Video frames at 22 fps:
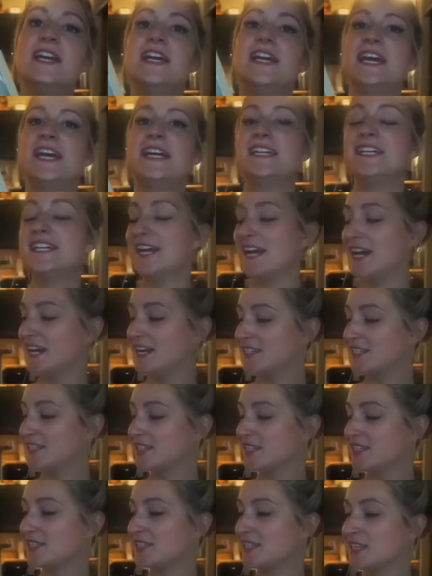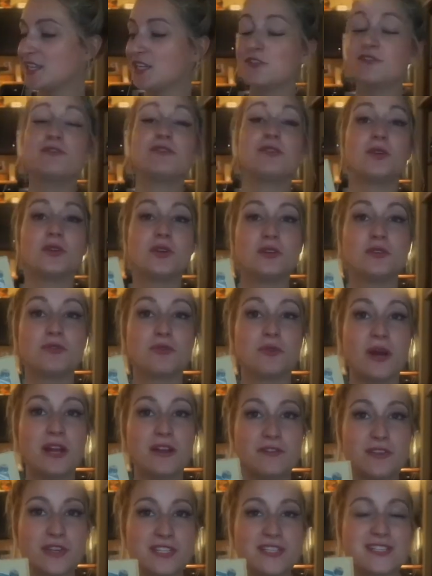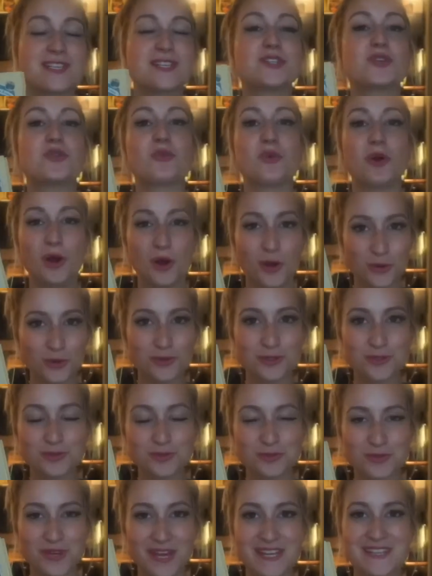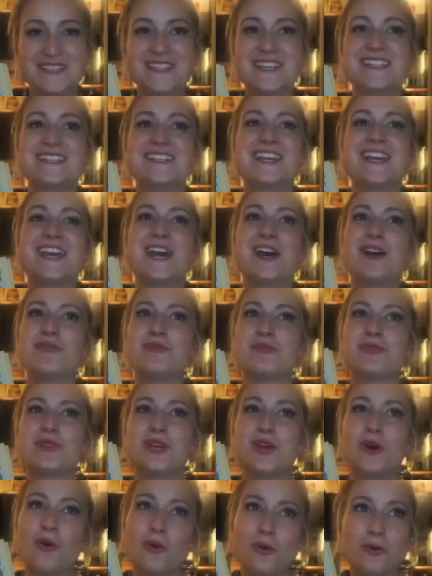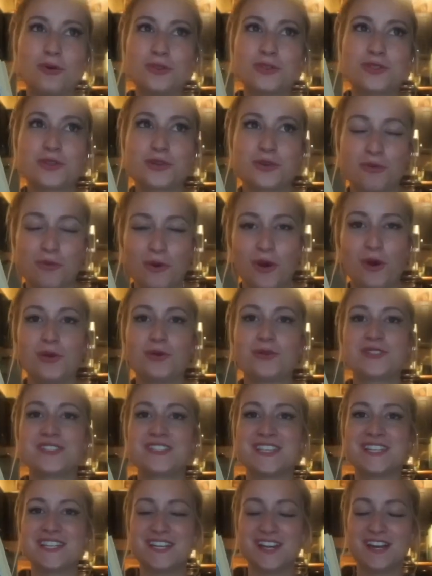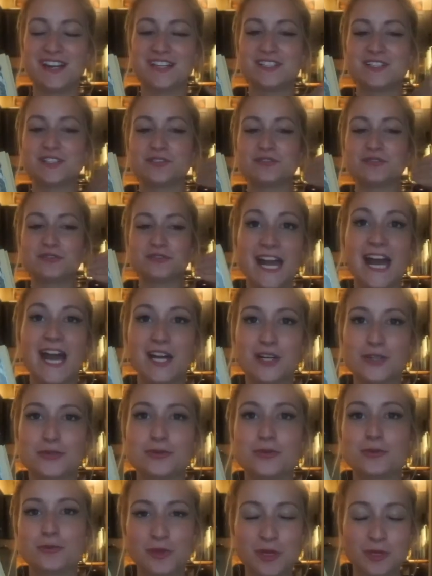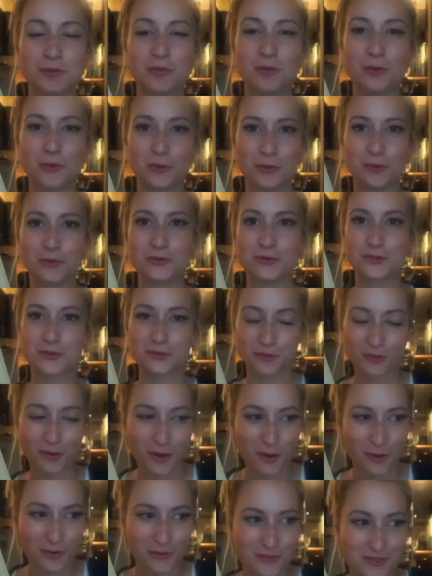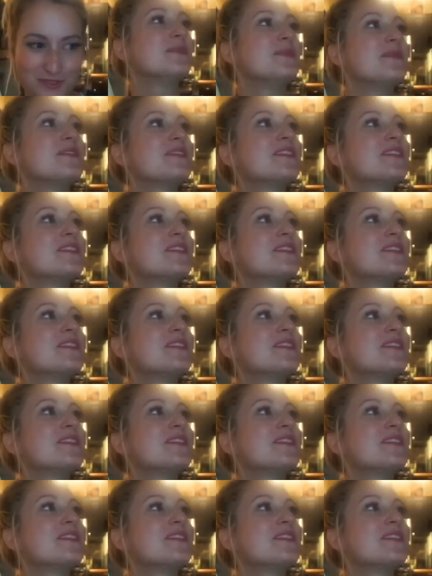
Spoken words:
and it has a city full of ravens and crows, and then they have the old crows that kind of, actual people, old crows,